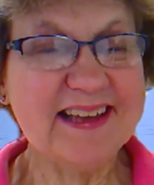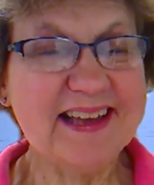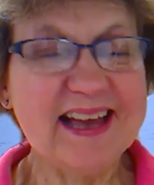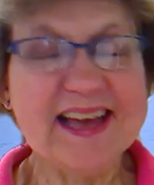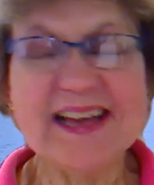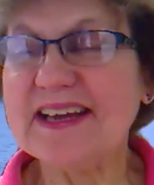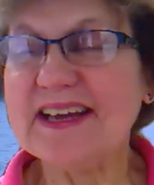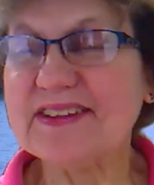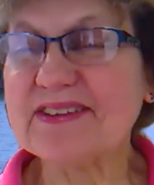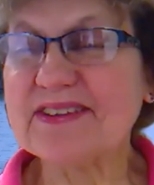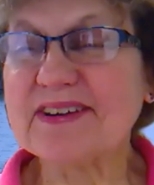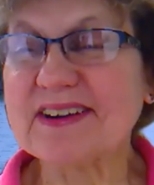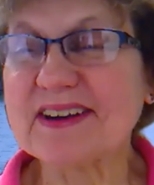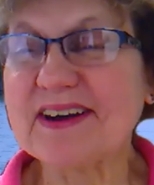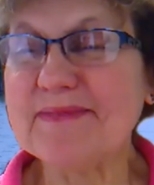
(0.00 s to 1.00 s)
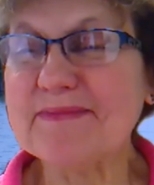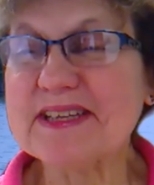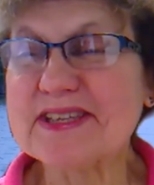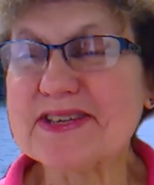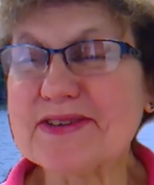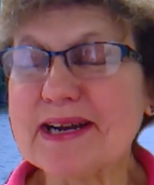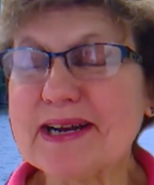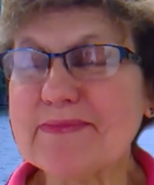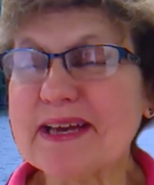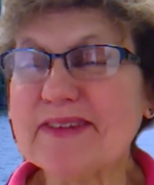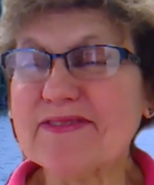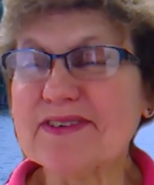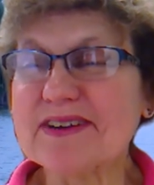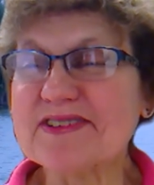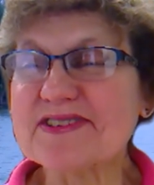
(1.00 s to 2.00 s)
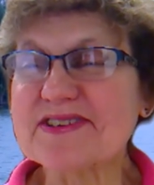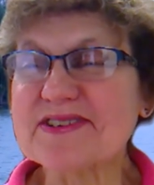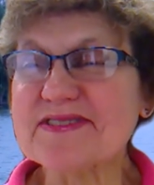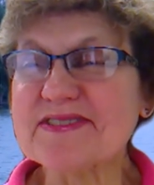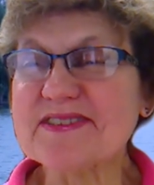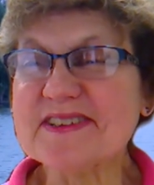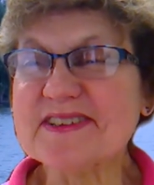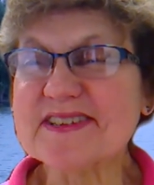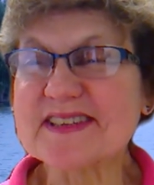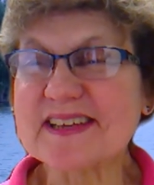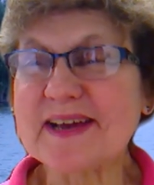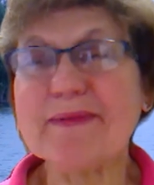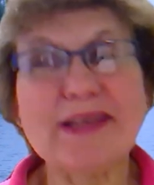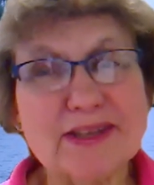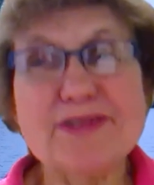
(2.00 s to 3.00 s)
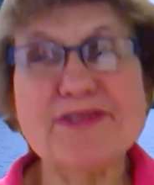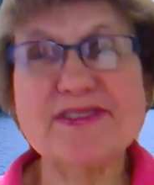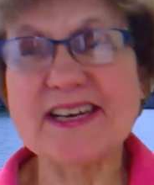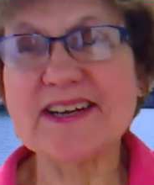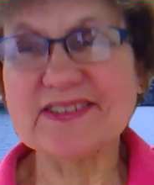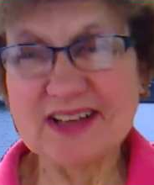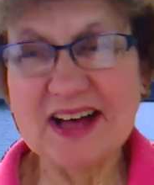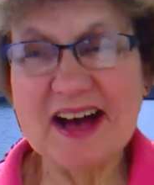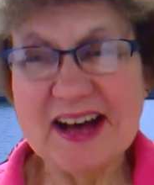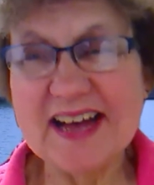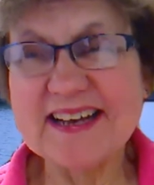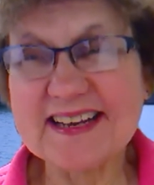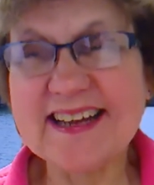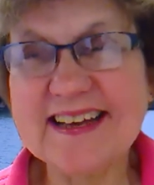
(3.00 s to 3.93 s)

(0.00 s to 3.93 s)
Any other comments you want to make for our students? I mean, you said a lot.